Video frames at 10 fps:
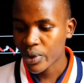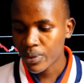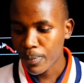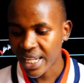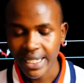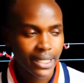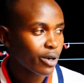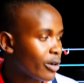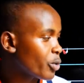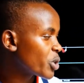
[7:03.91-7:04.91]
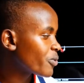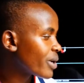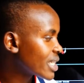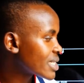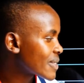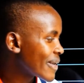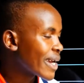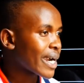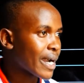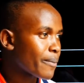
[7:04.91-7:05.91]
money, or which funds
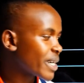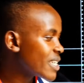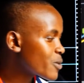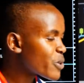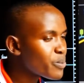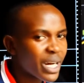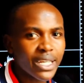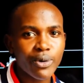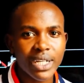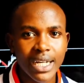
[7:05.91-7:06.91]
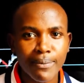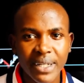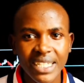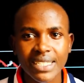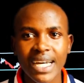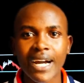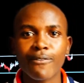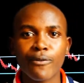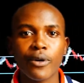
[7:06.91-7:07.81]
companies with money when companies are